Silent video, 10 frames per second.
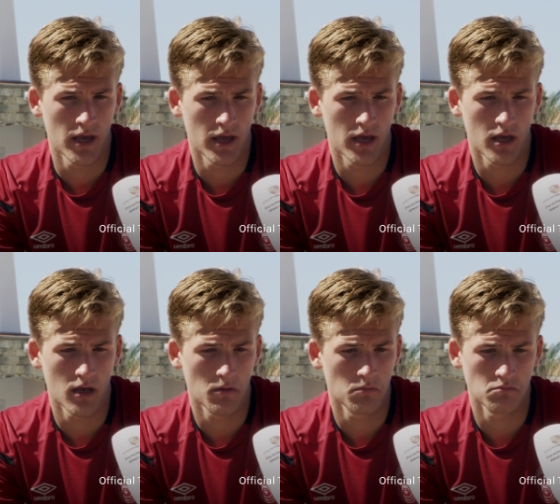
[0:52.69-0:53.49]

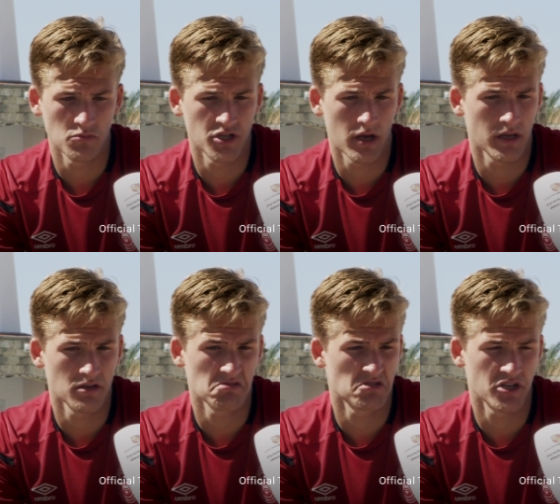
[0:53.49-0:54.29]
Uh,
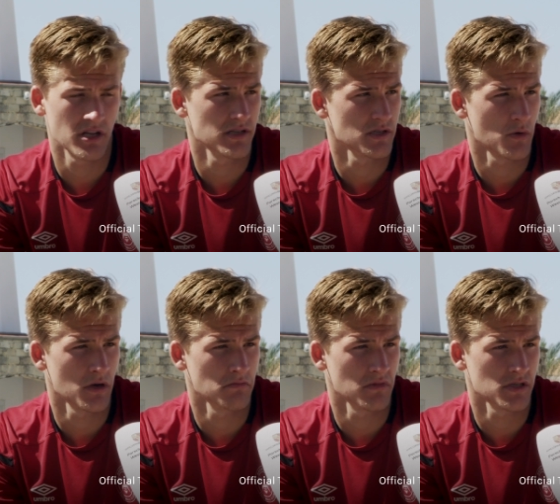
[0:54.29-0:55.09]
just Chelsea is
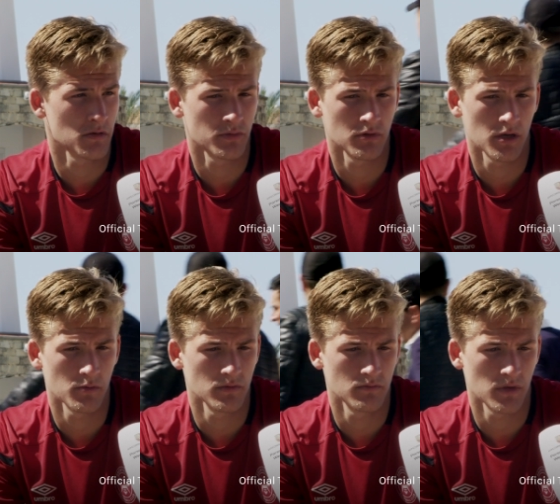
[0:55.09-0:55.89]
one example
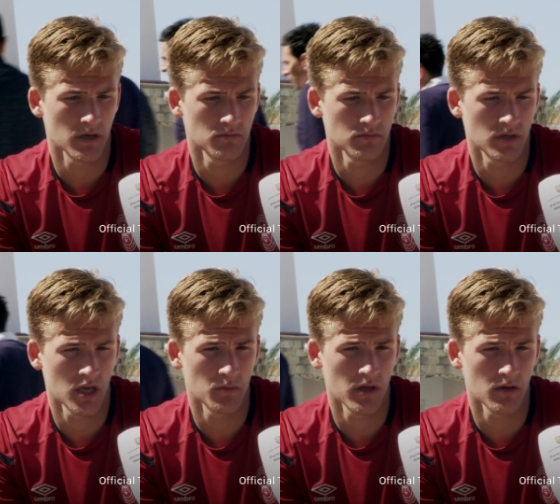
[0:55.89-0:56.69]
that we like
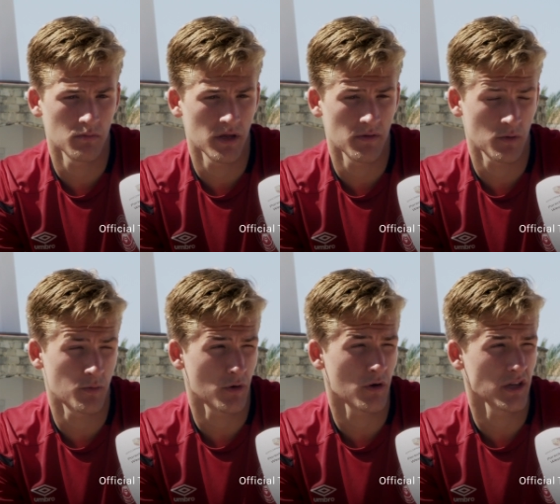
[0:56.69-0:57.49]
came there, they have a
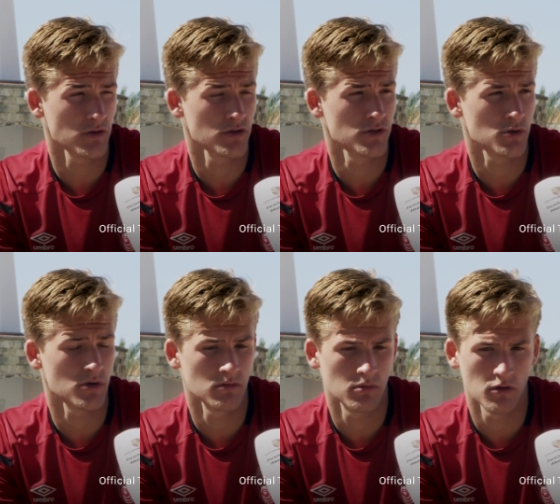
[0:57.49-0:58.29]
quite good
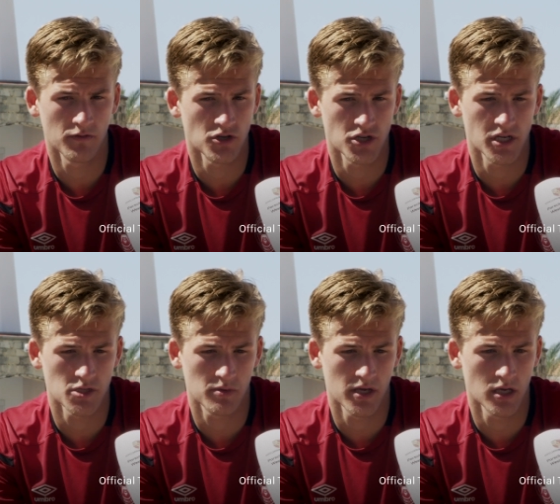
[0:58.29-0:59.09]
squad. Loftus-Cheek
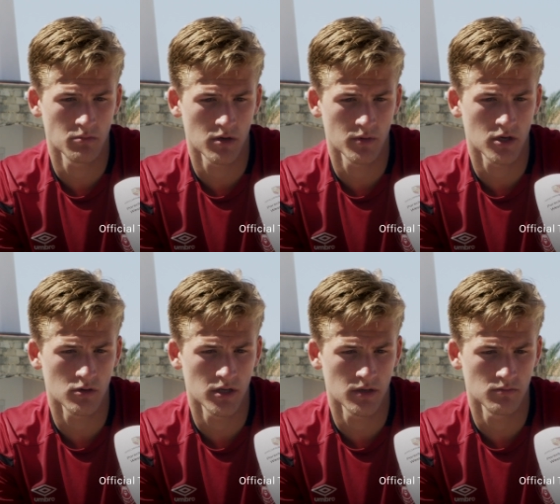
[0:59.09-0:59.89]
is playing, but we
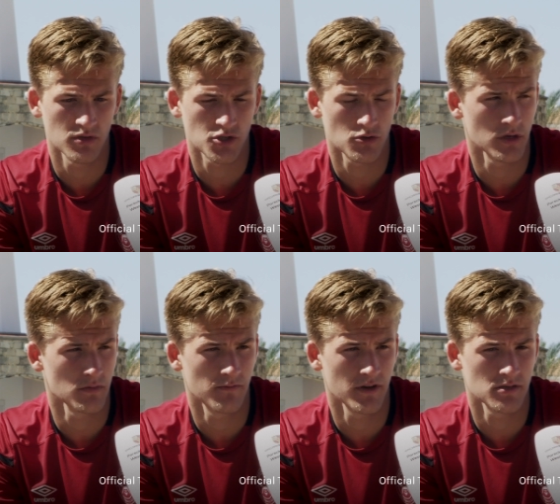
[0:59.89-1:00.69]
go there and be strong
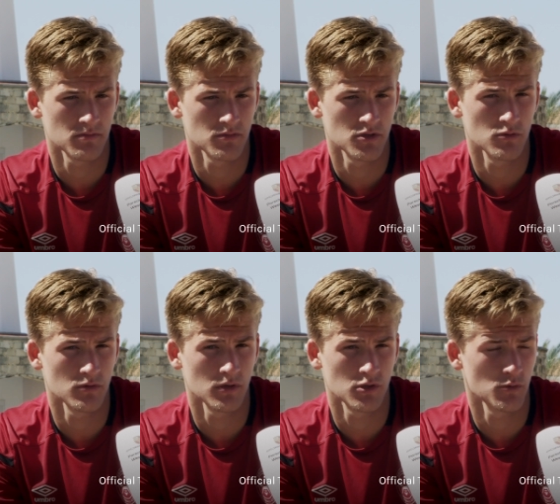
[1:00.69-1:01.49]
and face
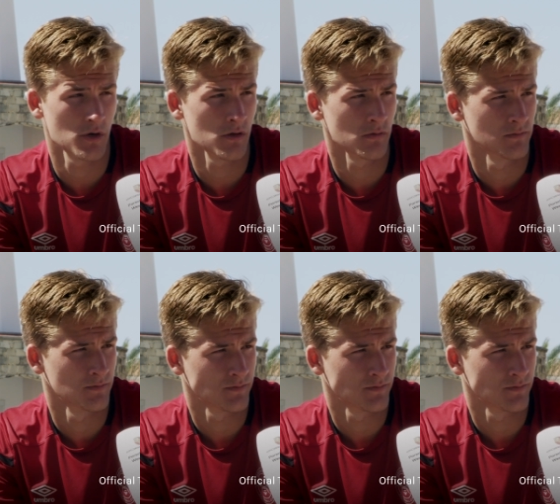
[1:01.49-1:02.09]
2 2 1 all.